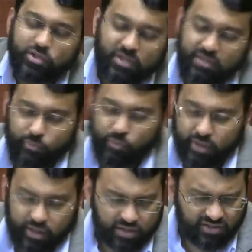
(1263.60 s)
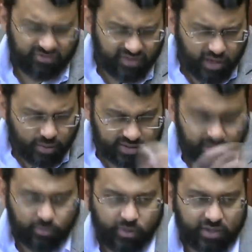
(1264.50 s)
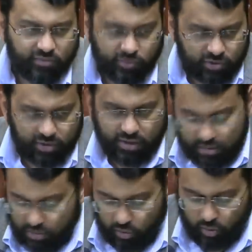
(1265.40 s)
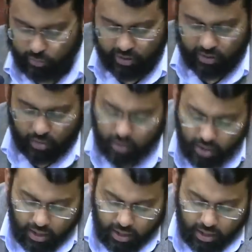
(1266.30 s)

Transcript: is somewhere in English. A very summarized version, not the whole book at all.